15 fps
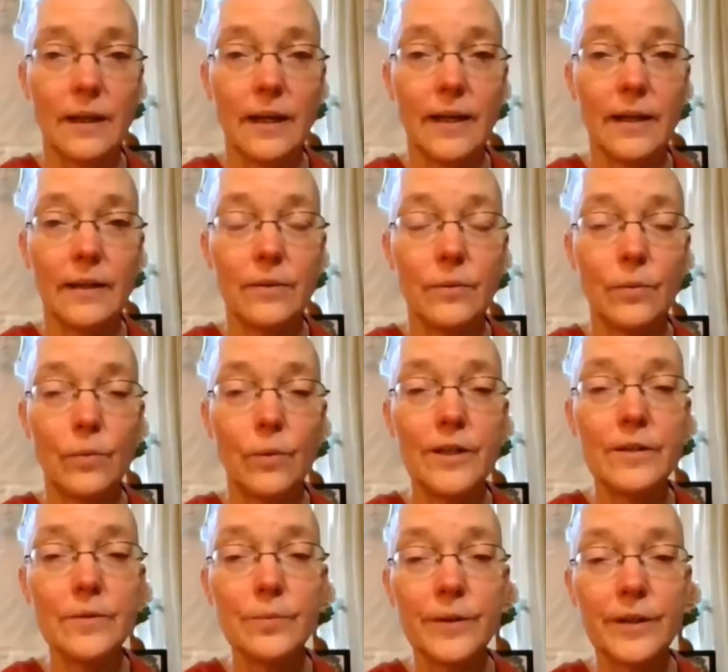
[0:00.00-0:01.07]
And
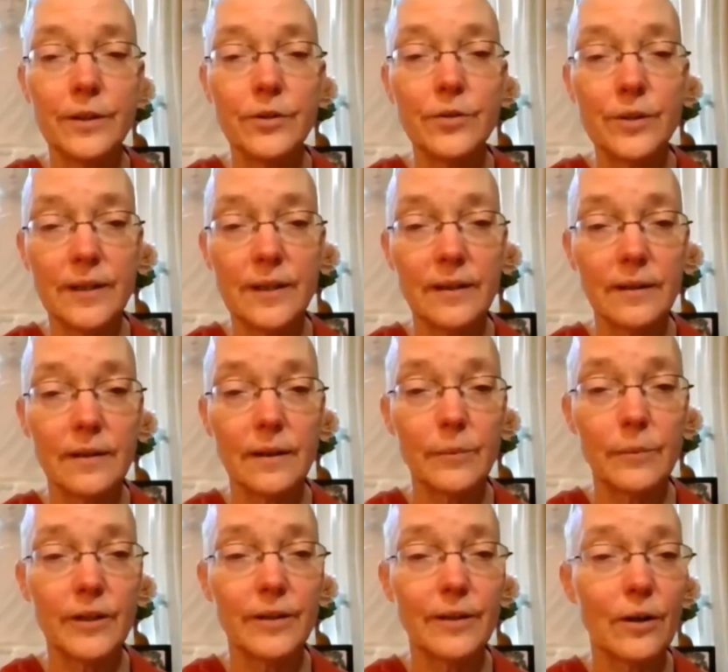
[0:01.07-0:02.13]
once we understand karma,